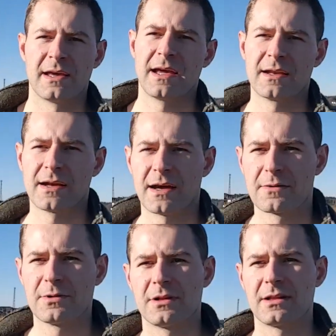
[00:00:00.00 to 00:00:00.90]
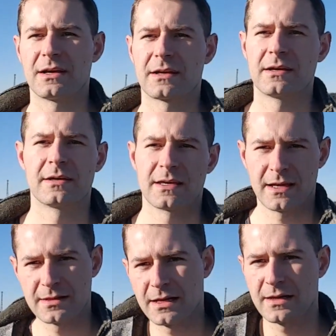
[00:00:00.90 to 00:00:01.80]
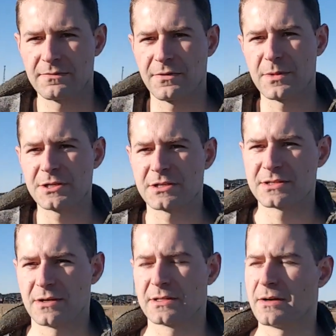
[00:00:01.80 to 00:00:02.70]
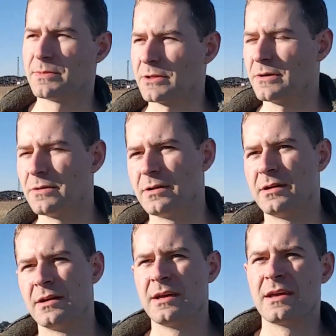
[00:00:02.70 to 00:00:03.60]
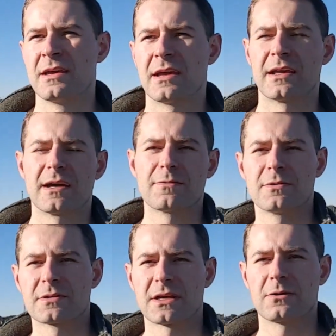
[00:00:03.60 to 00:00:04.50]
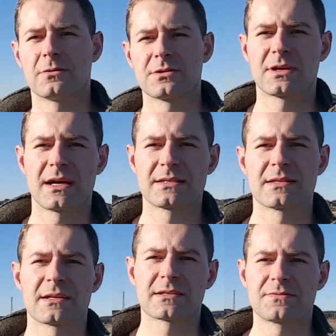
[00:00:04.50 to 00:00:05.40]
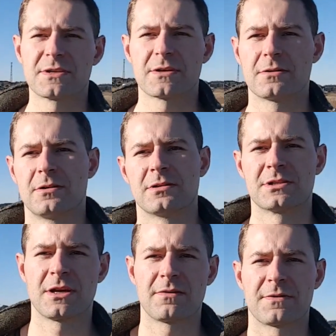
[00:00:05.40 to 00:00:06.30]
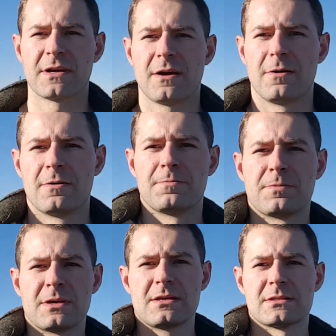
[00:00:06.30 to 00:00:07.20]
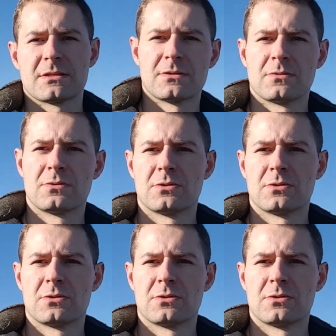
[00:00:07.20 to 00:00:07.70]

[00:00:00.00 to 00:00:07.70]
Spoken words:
And I will, and that information is all down below. And I will get a hold of you guys in the next video. Ciao for now. Peace.